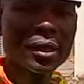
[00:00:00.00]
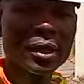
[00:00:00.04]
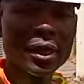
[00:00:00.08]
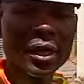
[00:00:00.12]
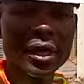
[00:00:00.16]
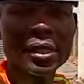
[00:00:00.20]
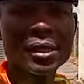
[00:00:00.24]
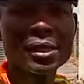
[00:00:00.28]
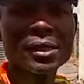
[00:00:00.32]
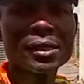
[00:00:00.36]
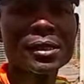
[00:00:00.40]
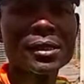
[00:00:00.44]

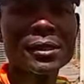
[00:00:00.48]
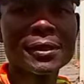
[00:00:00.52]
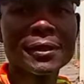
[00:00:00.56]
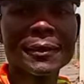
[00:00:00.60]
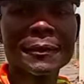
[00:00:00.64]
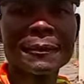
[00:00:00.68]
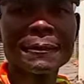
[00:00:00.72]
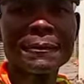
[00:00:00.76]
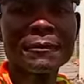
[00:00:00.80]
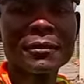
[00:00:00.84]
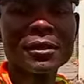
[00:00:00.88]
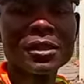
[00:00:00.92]
Yes.
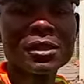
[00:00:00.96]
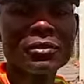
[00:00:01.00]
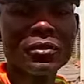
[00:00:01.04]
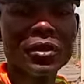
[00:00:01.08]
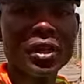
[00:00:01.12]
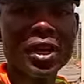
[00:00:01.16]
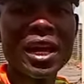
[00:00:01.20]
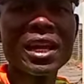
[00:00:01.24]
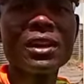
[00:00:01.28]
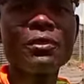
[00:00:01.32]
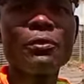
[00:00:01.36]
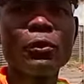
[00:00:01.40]
It's
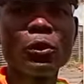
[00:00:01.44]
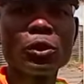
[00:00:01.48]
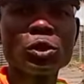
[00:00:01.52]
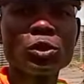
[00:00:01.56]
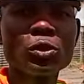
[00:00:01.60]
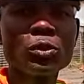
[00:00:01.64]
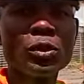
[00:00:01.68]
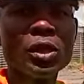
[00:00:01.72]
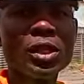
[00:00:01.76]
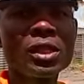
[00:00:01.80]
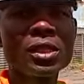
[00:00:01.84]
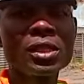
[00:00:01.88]
very
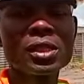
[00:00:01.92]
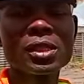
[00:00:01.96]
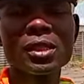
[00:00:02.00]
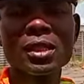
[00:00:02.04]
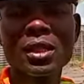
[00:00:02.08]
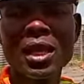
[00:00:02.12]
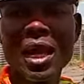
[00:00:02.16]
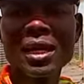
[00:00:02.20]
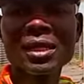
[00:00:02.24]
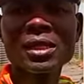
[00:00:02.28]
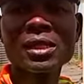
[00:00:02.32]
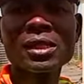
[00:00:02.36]
unfortunate
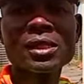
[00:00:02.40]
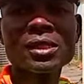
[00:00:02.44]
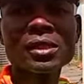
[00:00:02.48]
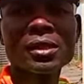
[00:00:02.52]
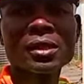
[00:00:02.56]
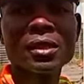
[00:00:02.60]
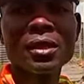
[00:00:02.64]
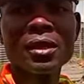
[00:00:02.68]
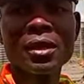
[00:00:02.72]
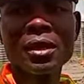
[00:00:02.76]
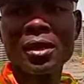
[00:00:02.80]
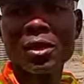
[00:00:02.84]
that
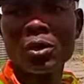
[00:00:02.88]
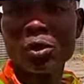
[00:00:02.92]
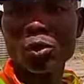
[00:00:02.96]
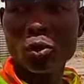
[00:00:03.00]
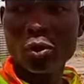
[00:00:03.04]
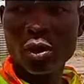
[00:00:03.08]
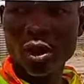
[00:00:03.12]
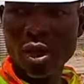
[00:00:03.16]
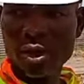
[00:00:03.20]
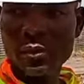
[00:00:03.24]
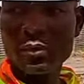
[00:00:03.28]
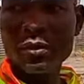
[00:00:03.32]
we
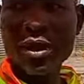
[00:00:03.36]
came